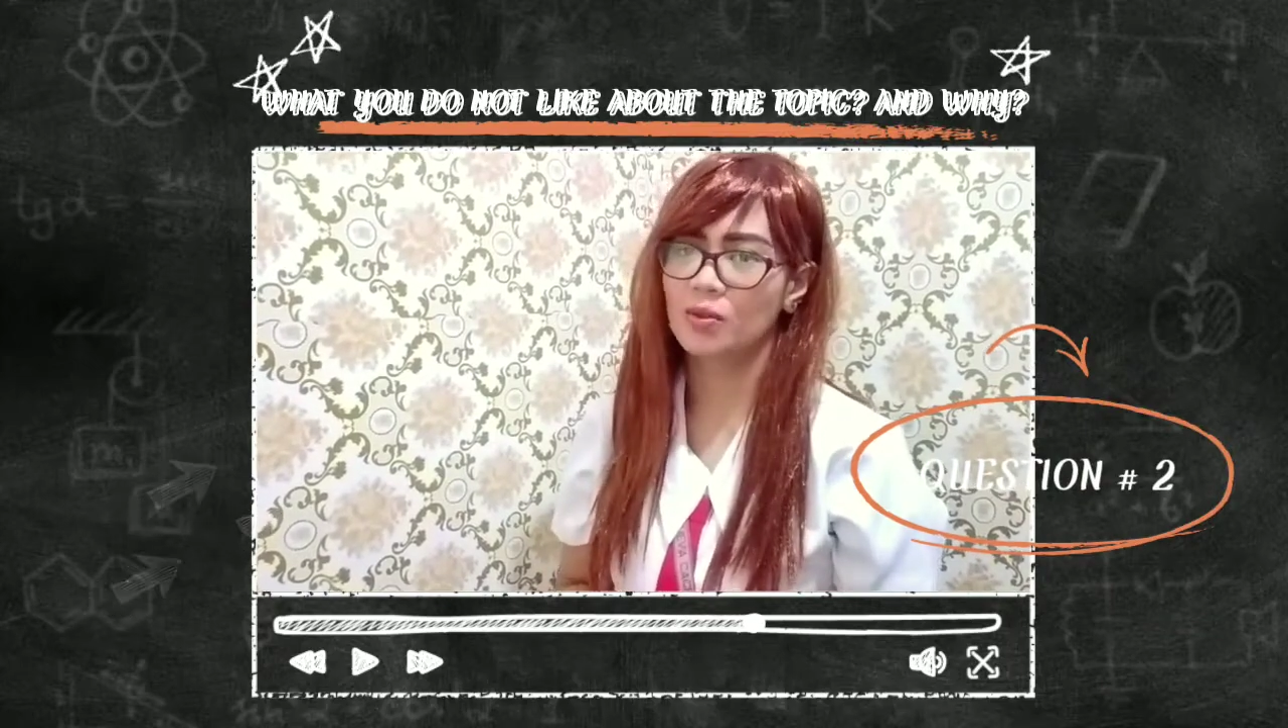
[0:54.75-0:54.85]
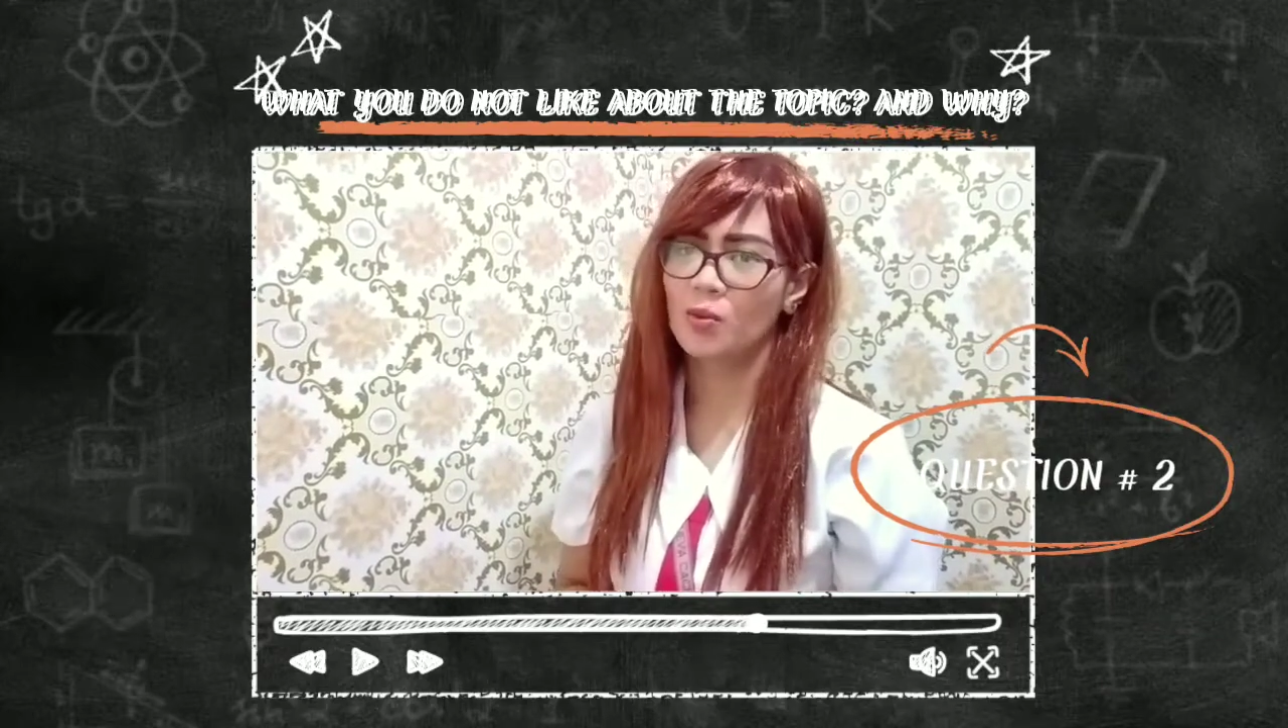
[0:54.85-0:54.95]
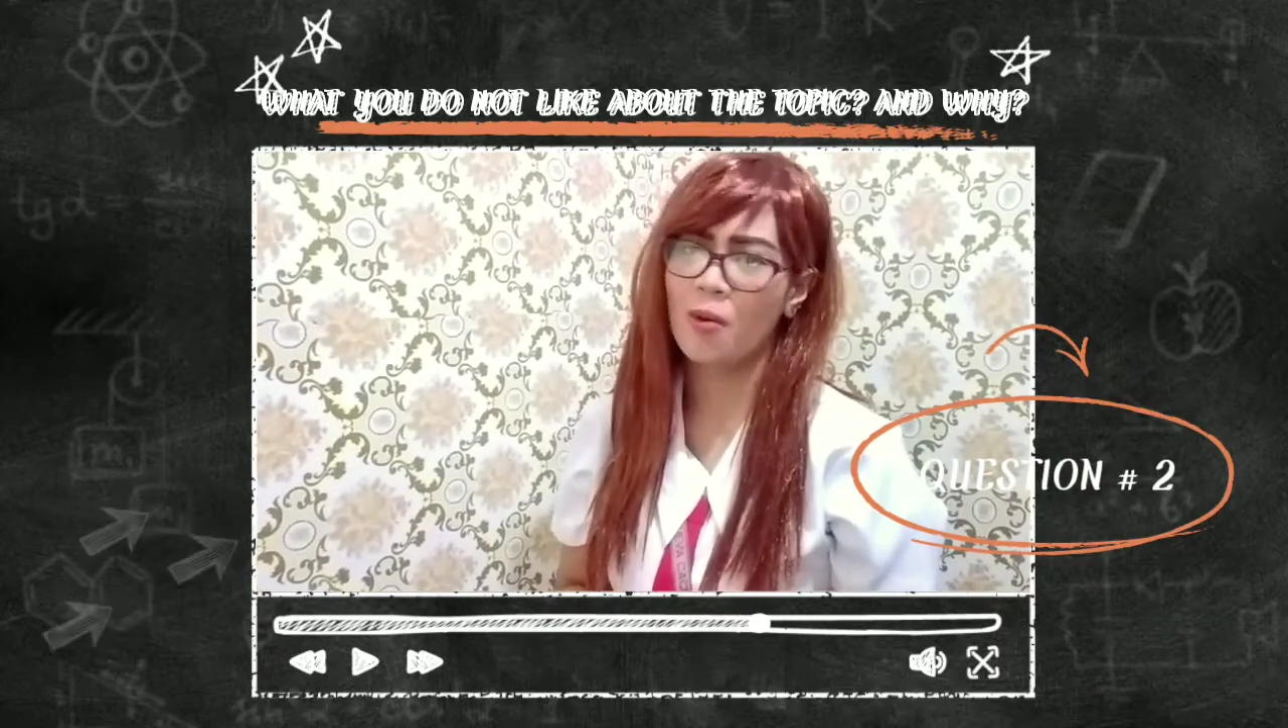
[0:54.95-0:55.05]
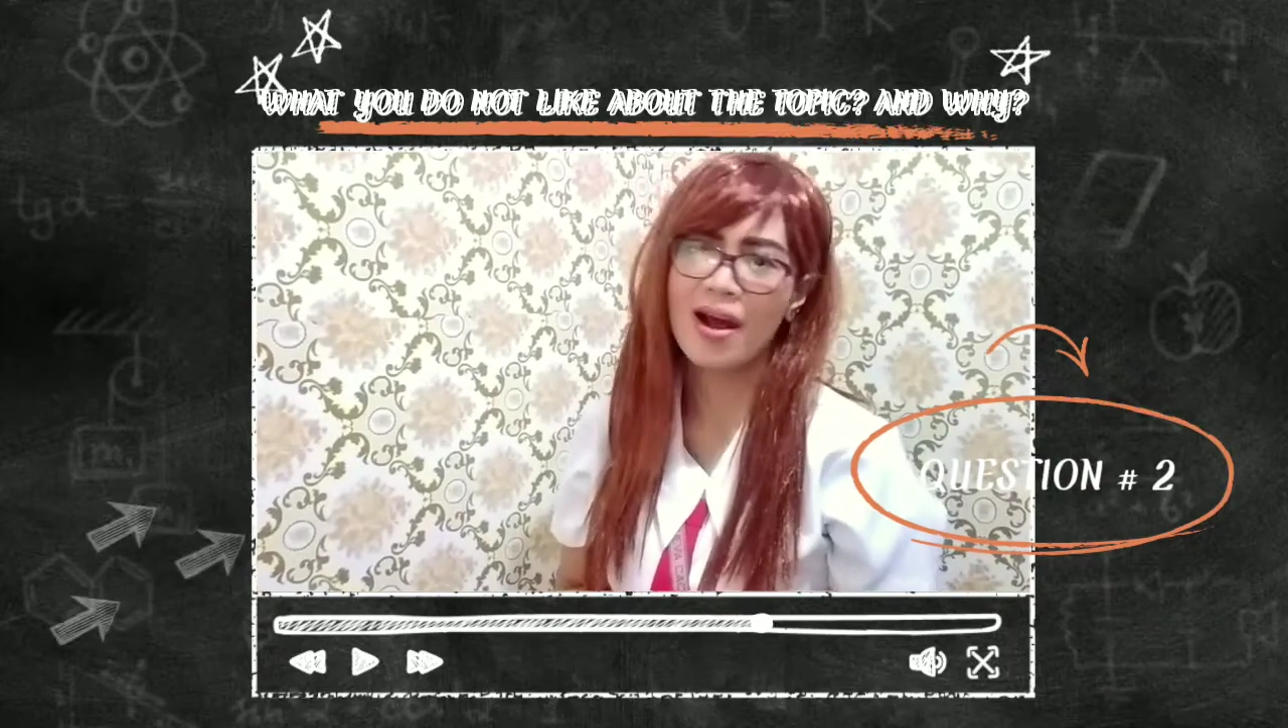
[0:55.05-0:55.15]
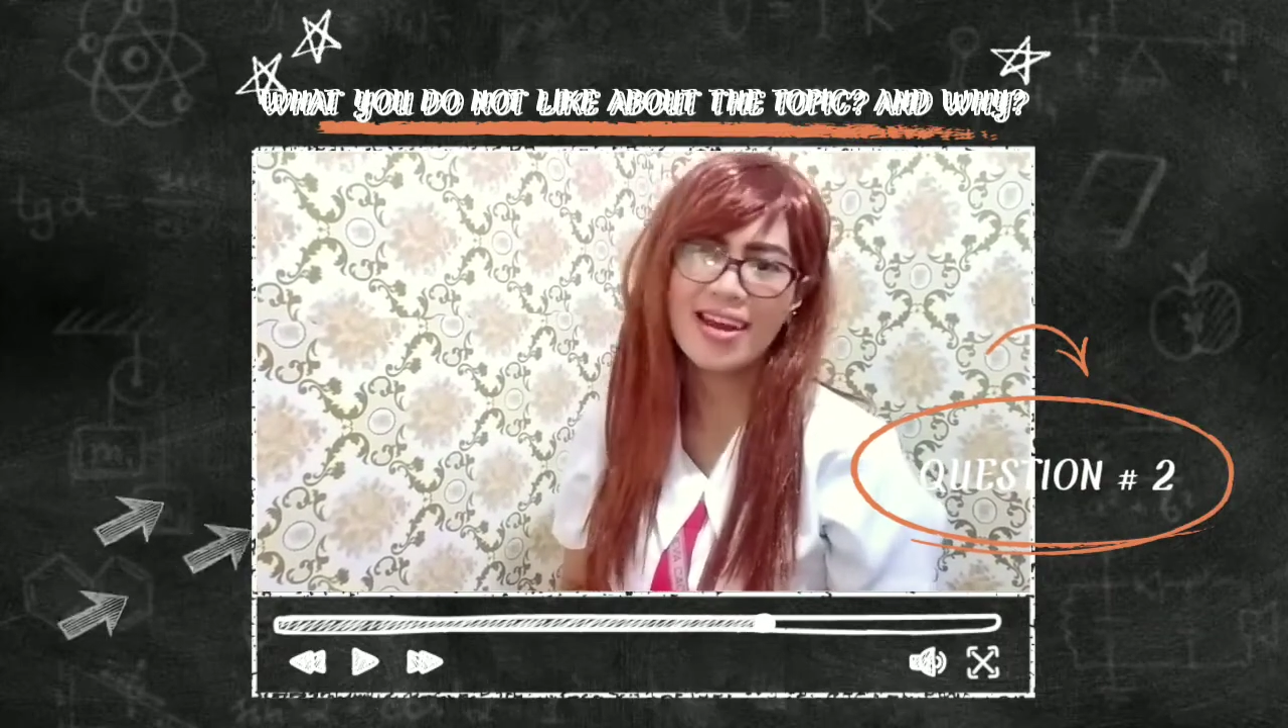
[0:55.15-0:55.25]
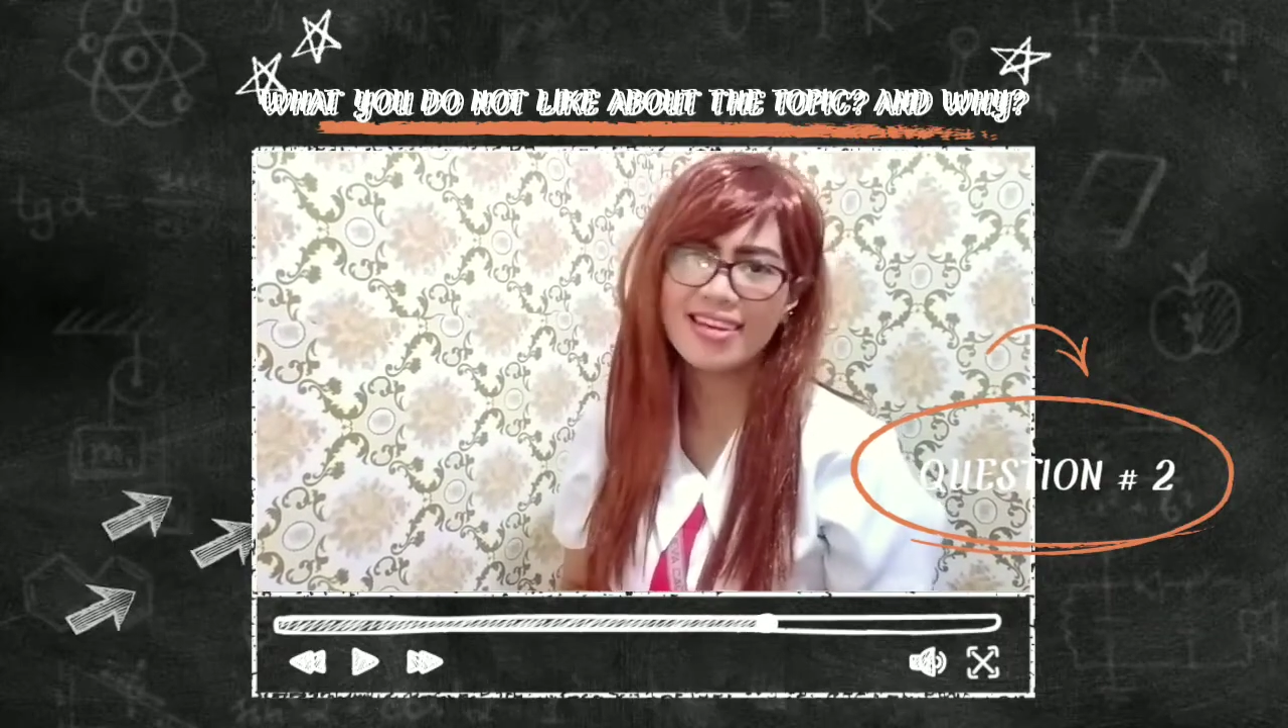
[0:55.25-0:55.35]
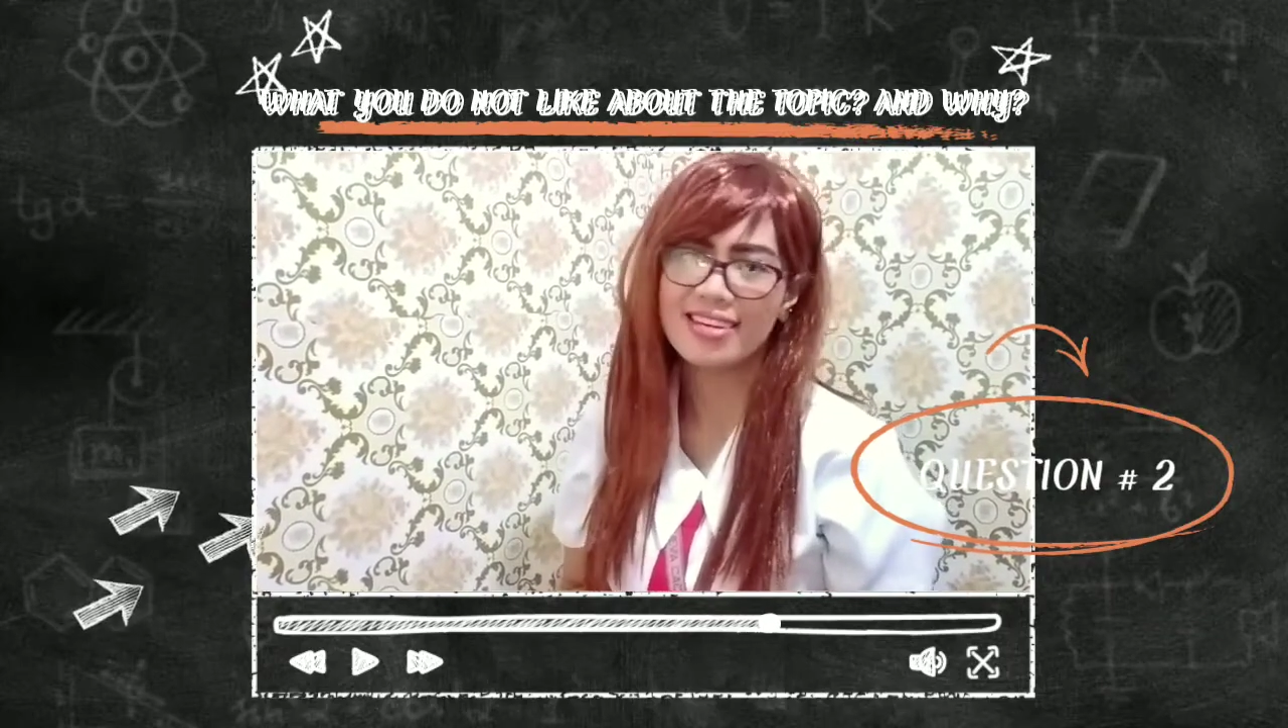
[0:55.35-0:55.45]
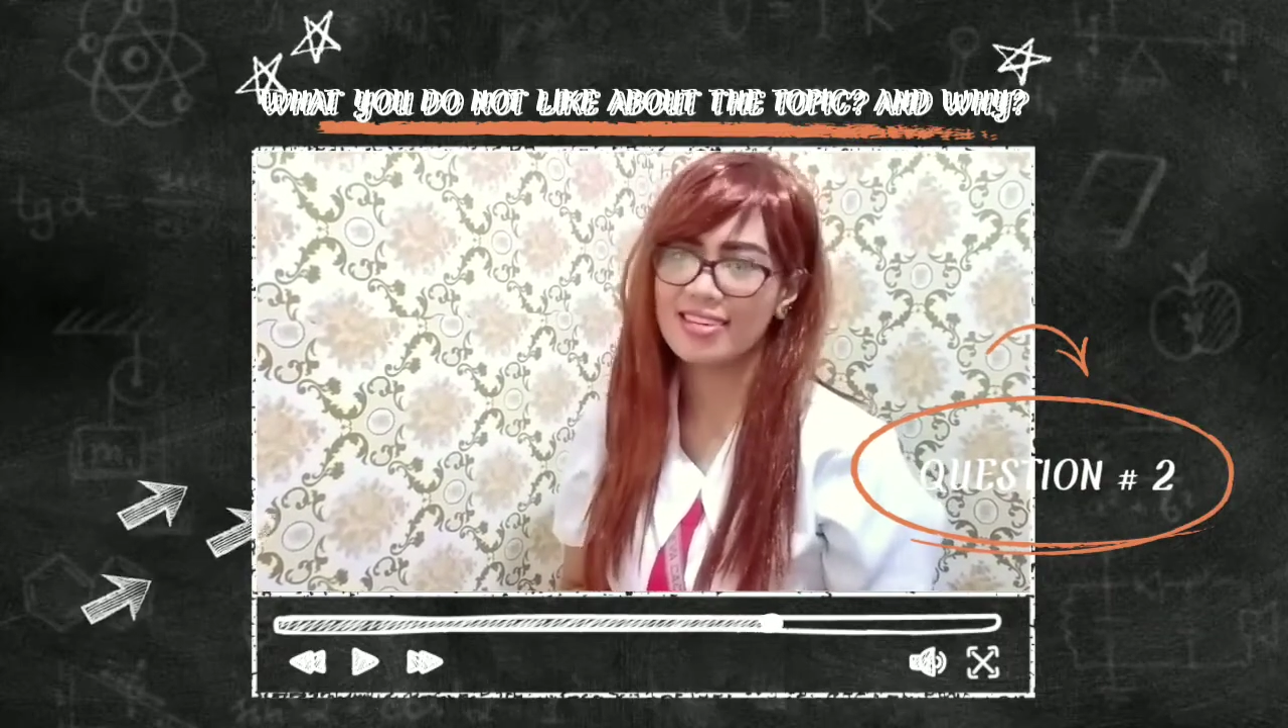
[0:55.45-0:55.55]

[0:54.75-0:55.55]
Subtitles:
why?